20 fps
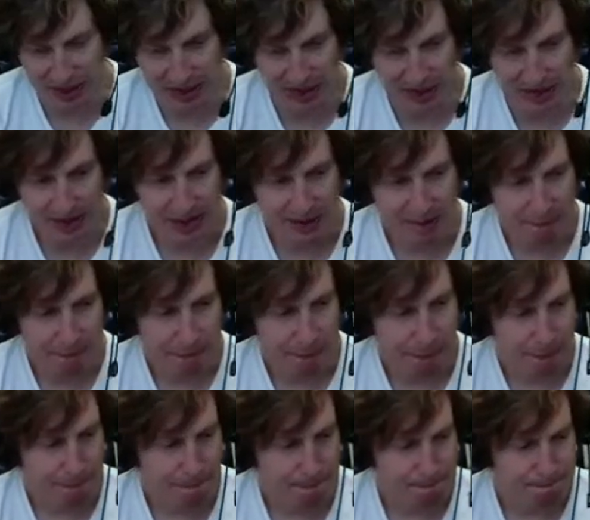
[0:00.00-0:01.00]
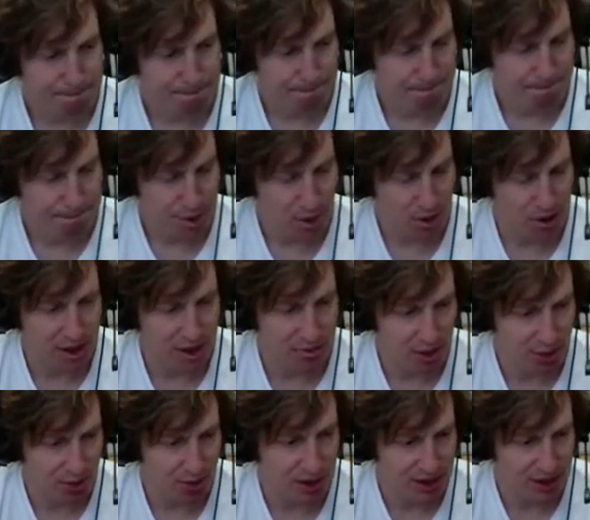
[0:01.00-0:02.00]
at, talking
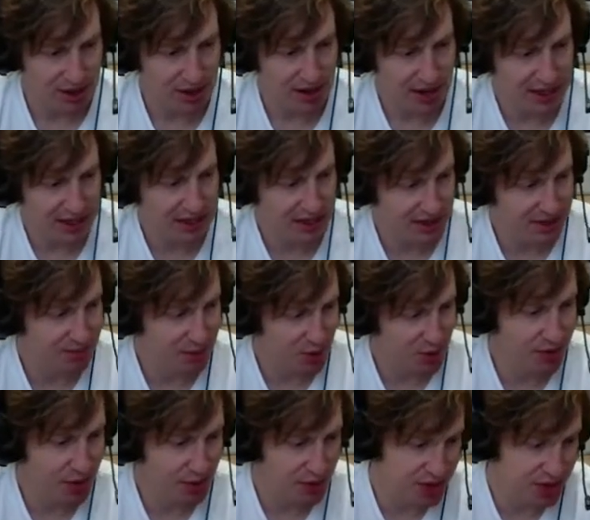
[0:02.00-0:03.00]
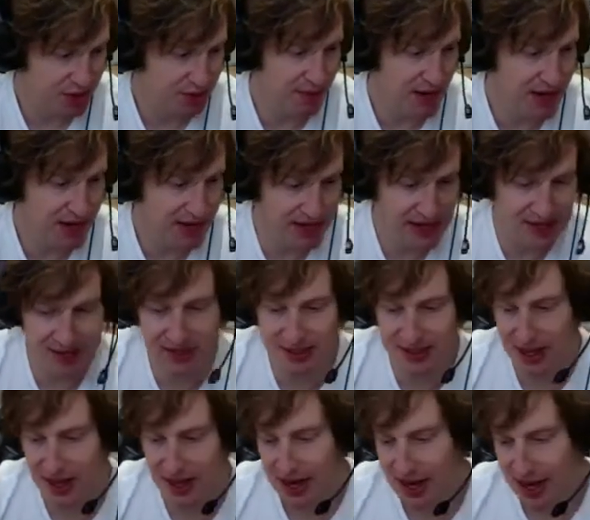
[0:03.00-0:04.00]
about what the next movie we should make is.
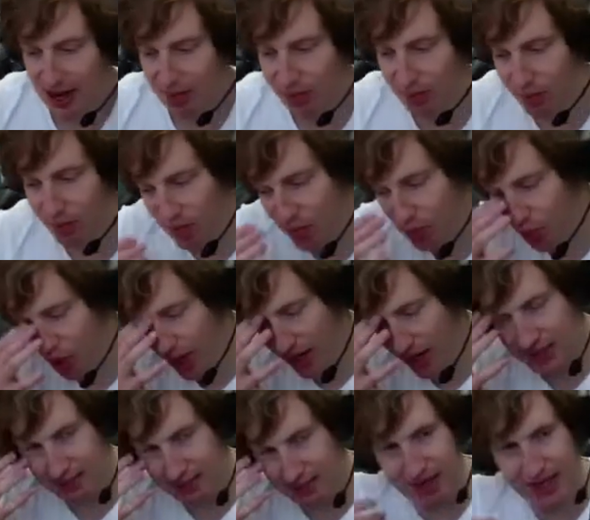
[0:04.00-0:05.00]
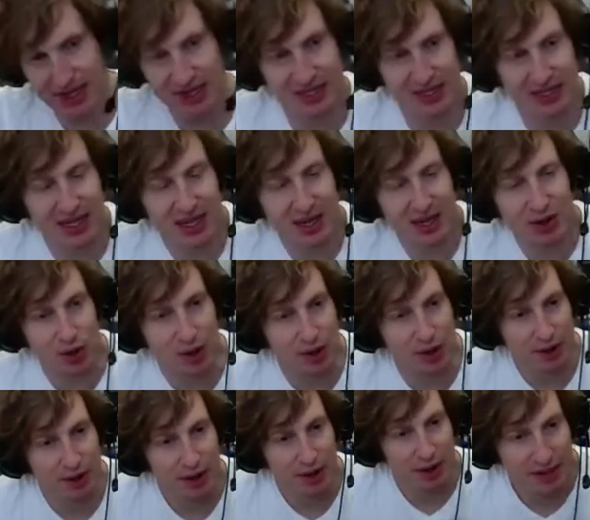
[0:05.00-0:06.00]
And we wanted to make a
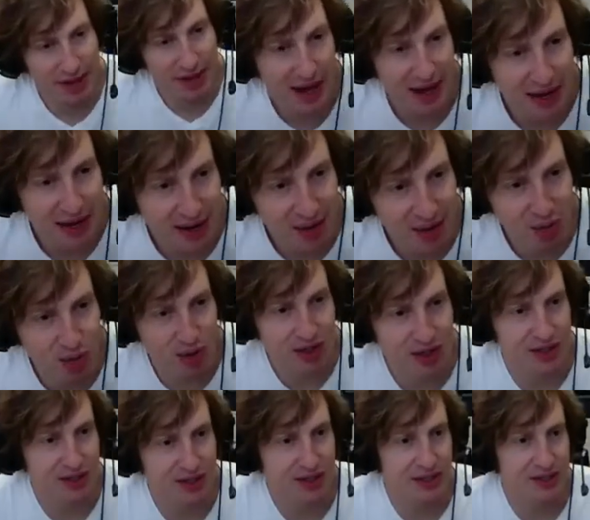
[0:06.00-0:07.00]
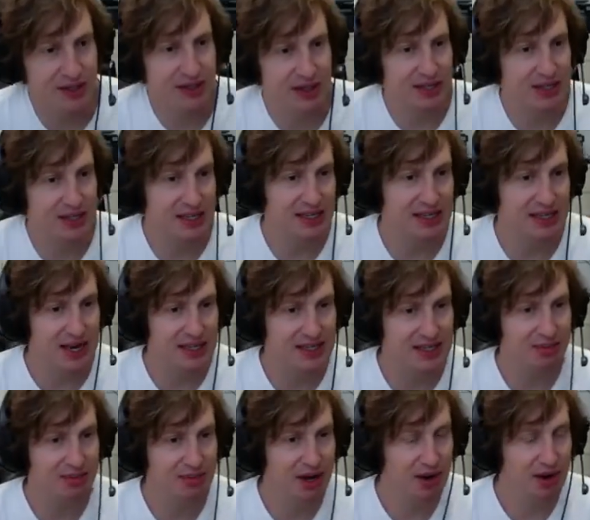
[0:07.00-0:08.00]
sequel that was the exact
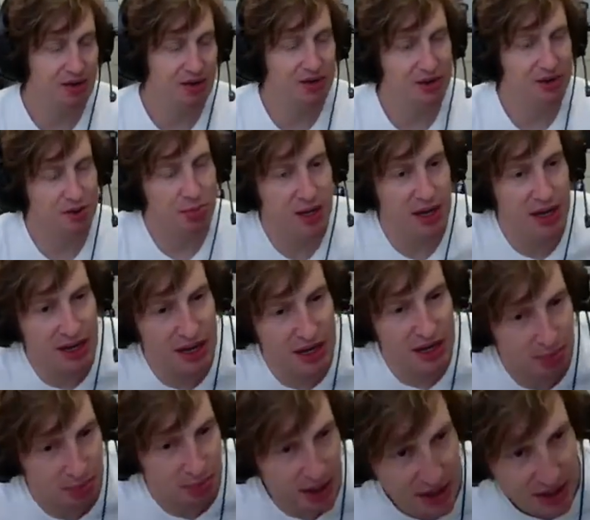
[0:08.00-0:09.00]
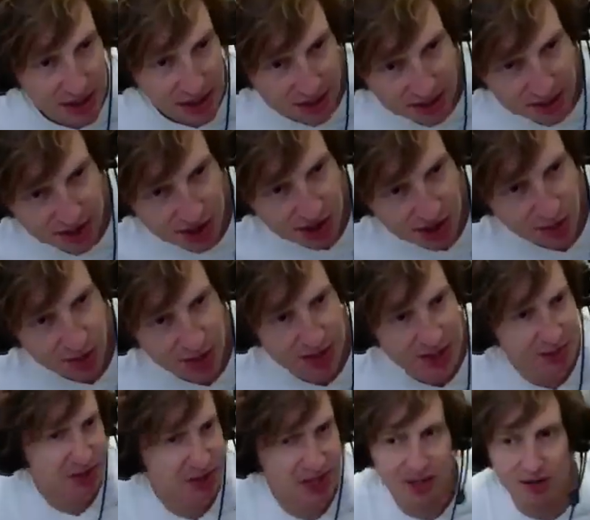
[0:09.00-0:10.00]
same characters, but in a completely new
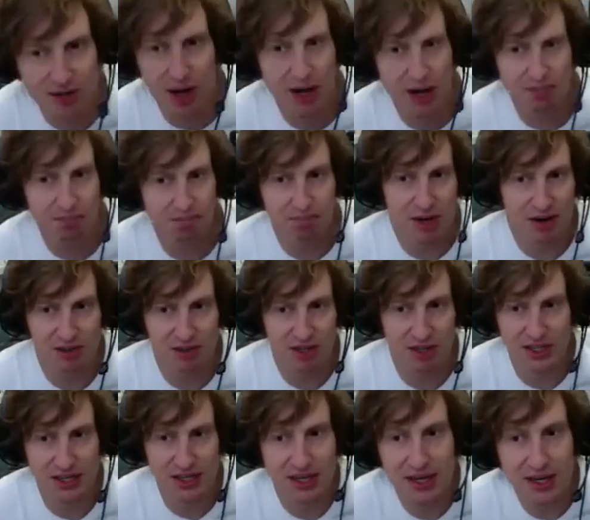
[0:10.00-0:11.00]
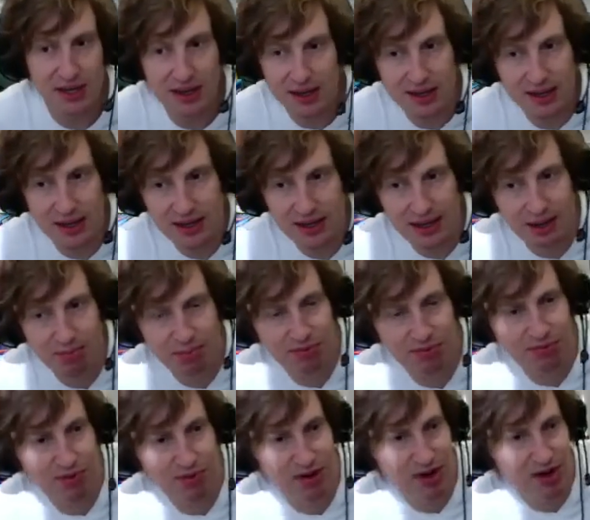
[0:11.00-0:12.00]
situation, because I'd never seen anything like that
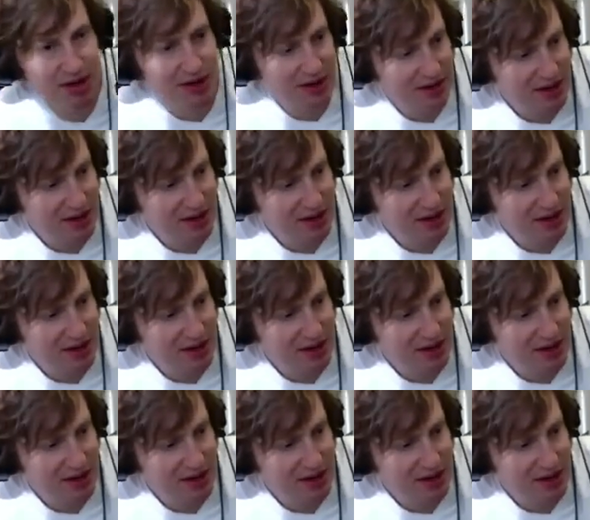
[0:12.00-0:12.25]
before.